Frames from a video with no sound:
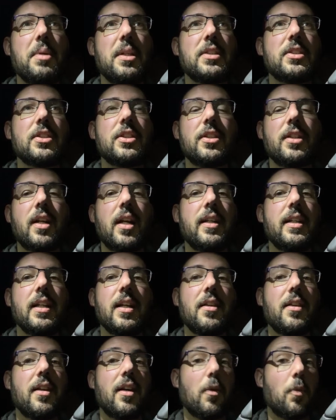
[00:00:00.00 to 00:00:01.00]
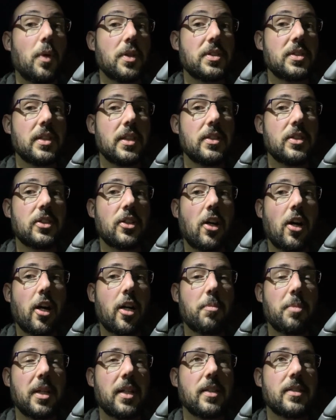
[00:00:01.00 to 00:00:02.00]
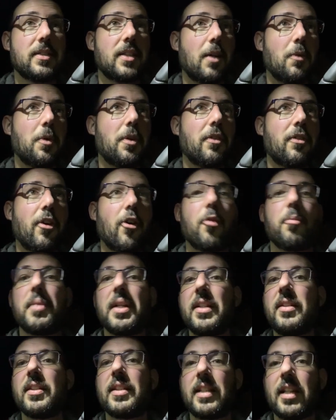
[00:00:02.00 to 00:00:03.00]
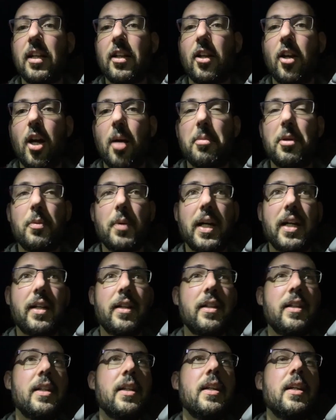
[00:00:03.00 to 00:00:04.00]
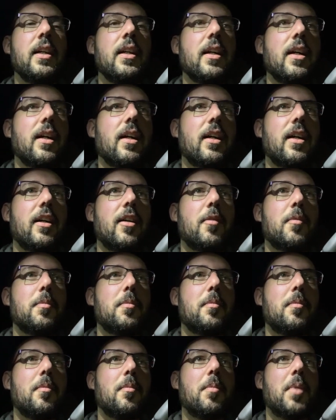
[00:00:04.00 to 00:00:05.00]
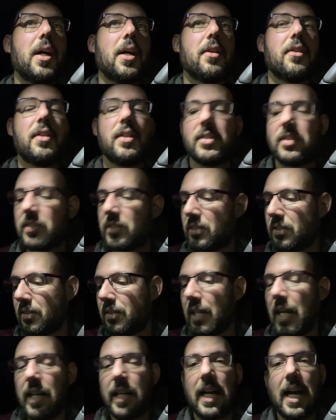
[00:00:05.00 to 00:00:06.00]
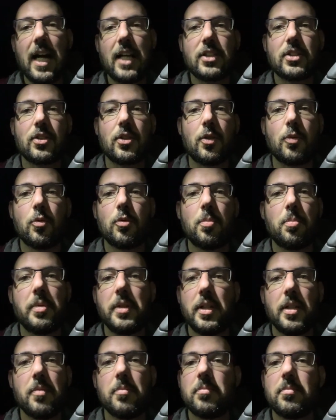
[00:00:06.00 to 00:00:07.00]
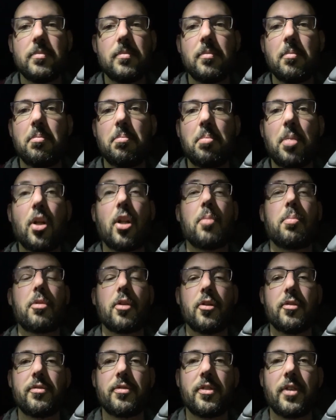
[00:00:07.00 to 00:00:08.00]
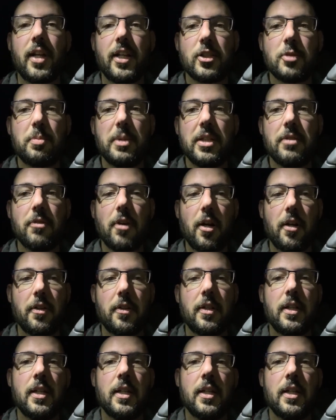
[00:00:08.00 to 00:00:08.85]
it's a good idea that it wasn't in stock, because that would have hurt me to kill a Hobby Wing. But that Castle will be bulletproof for that speed run.